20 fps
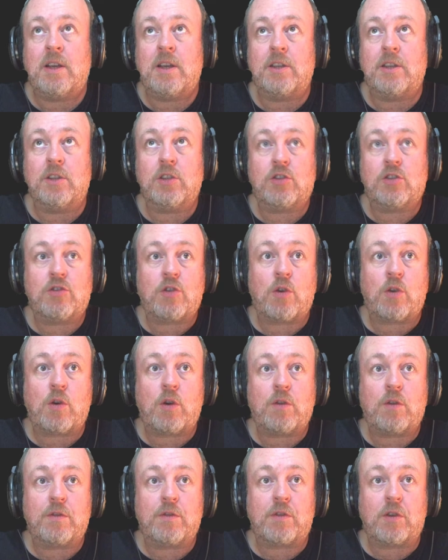just draw
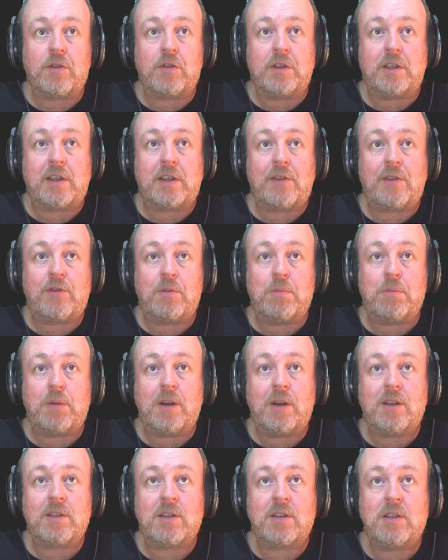over all these different
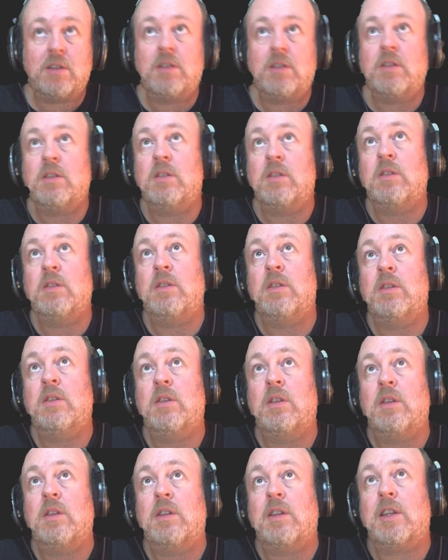parts.
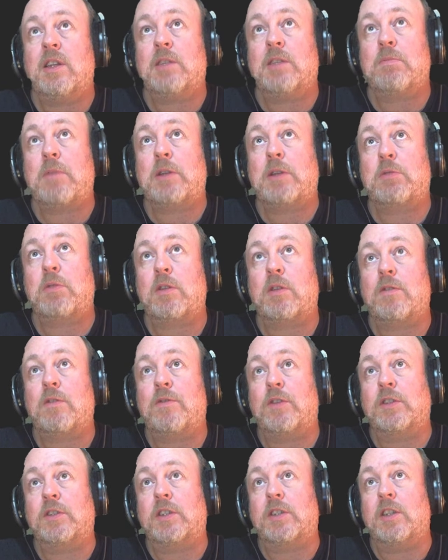Let's mess with the
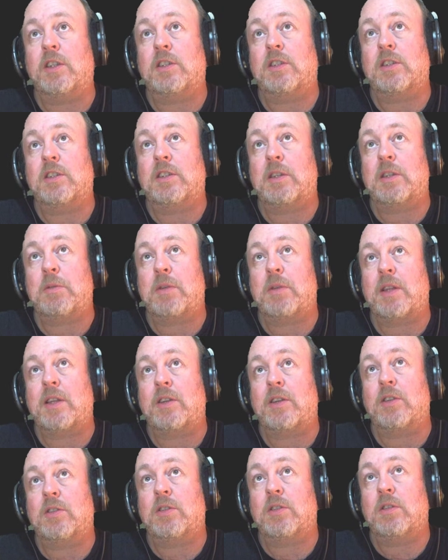fuzziness and see what that
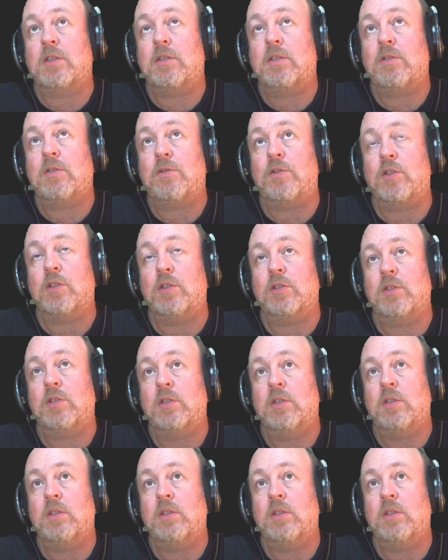does for us.